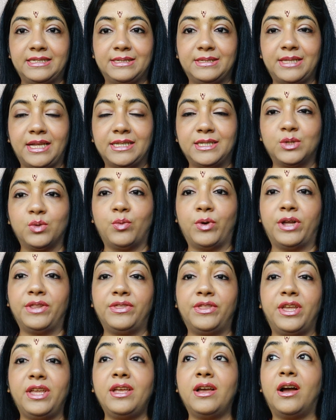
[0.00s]
that's
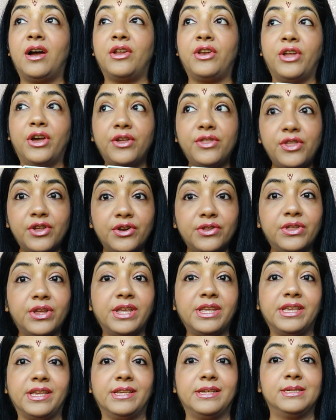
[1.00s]
one thing. Another
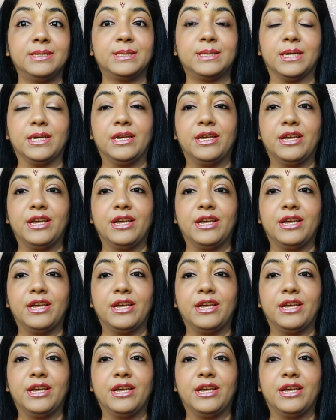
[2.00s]
thing is,